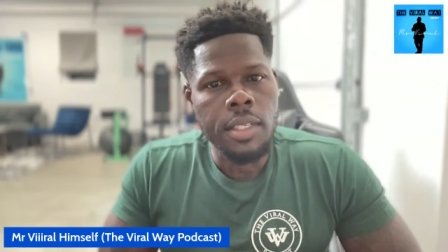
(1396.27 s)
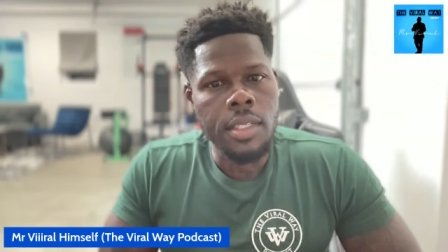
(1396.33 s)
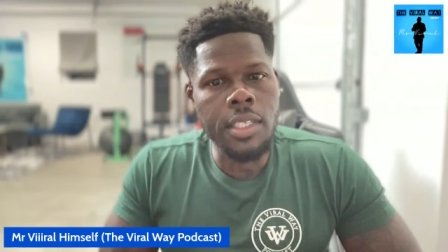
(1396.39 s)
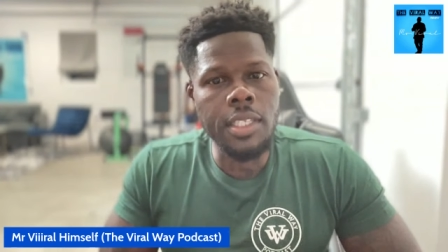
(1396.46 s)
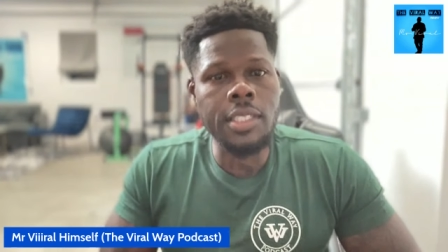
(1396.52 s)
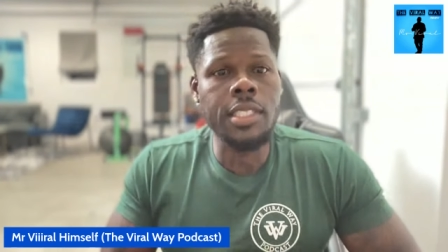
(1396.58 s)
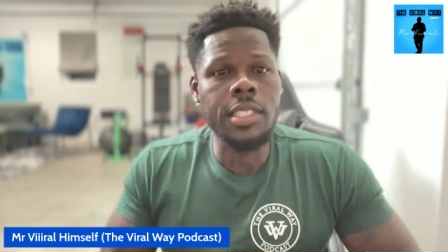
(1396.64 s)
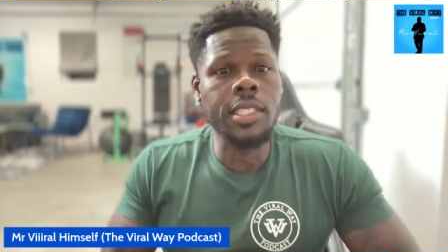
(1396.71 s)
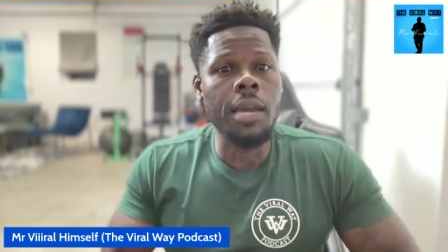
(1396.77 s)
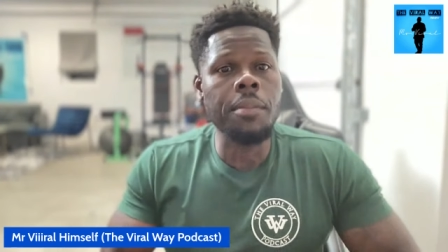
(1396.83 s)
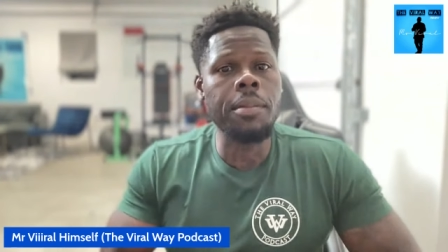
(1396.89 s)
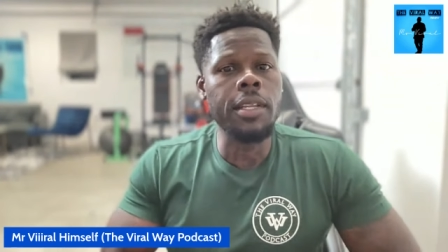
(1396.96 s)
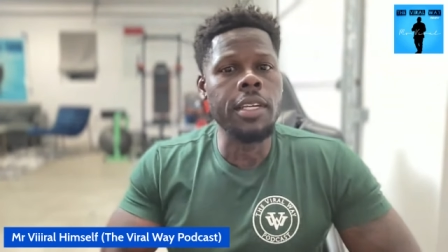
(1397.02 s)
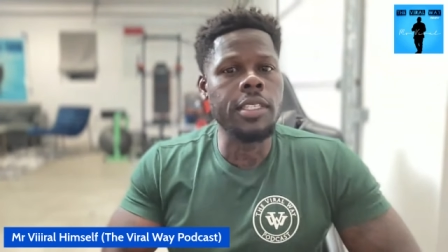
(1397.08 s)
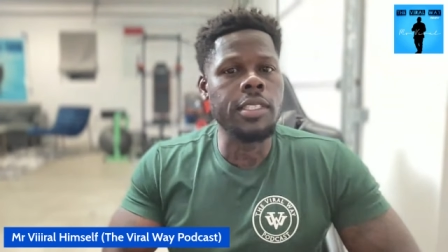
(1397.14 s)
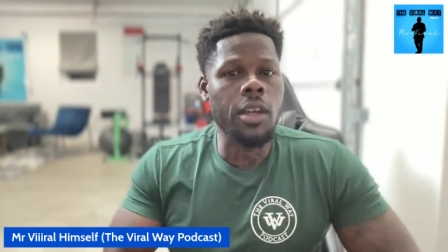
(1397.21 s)
These are the type of
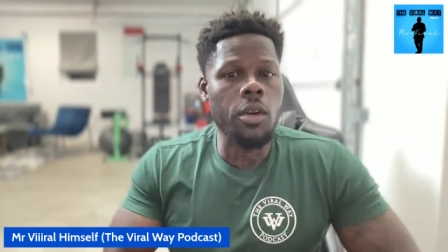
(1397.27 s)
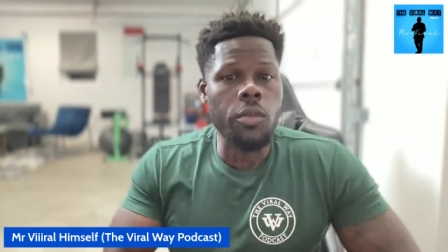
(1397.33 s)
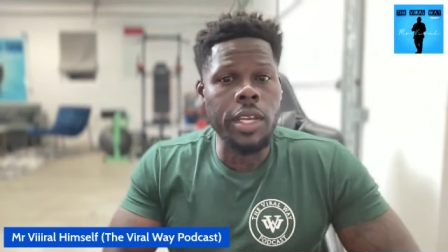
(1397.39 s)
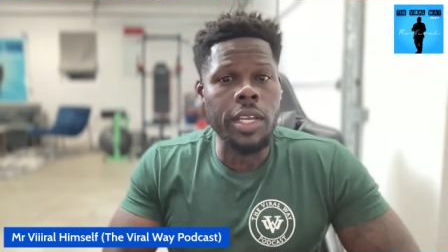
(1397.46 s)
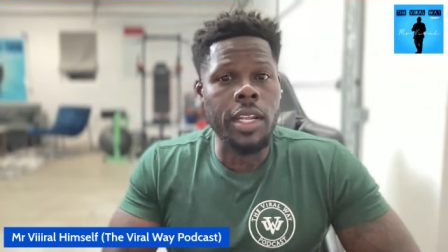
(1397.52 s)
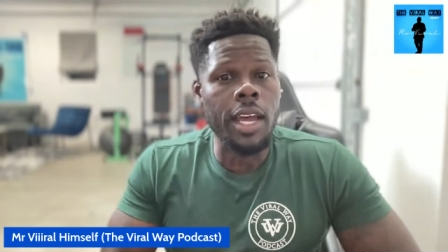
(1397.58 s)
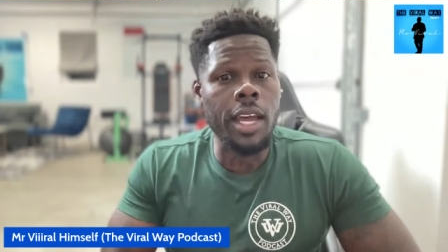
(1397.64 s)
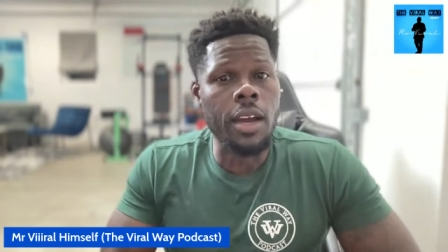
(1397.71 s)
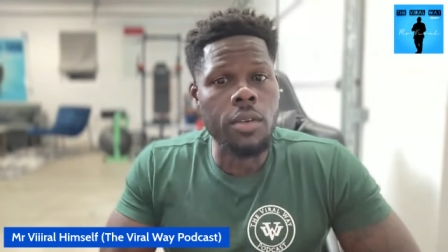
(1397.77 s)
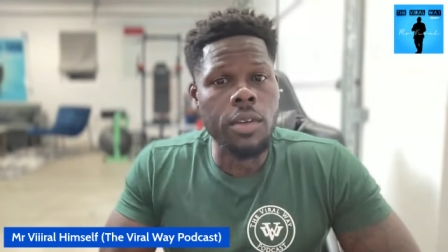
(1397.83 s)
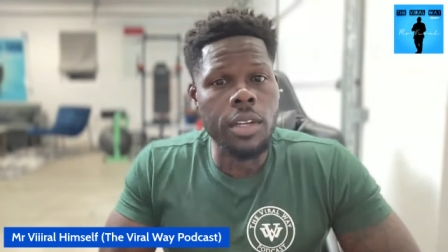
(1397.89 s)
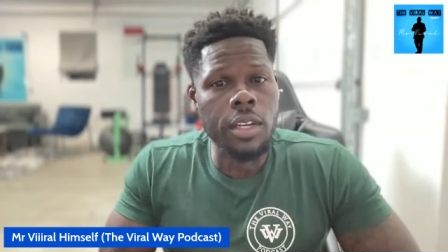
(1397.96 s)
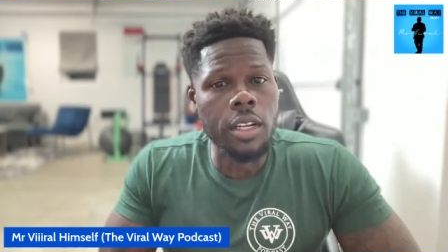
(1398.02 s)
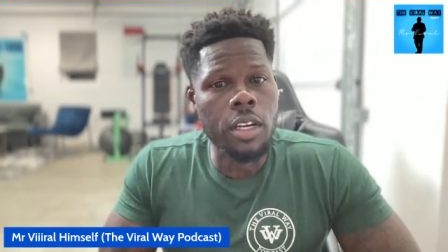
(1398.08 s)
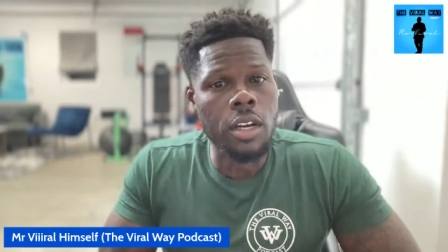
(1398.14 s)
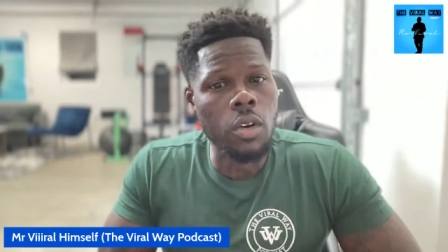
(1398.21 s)
niggas that we allowing
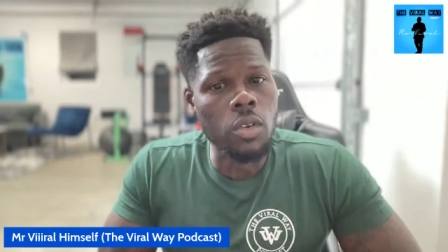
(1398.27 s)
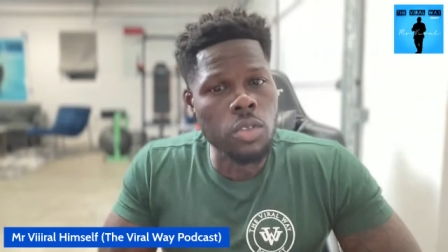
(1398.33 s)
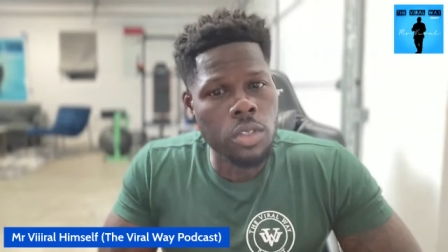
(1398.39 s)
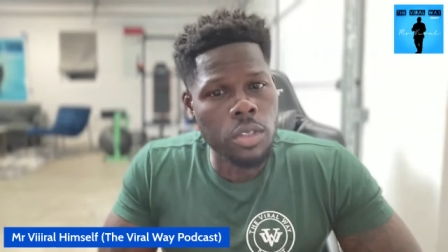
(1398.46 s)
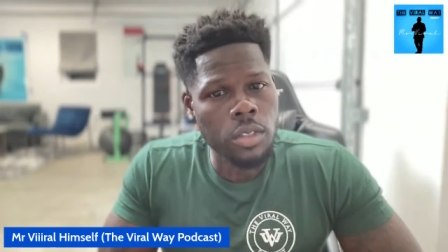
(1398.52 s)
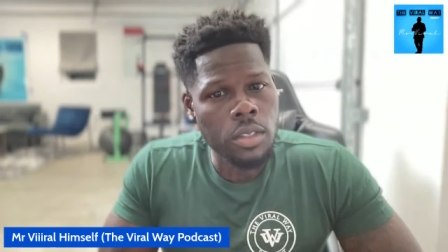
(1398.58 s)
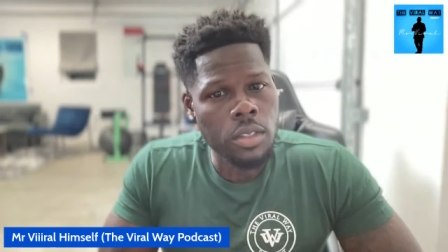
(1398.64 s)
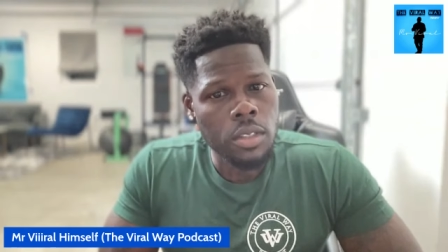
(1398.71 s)
in the culture.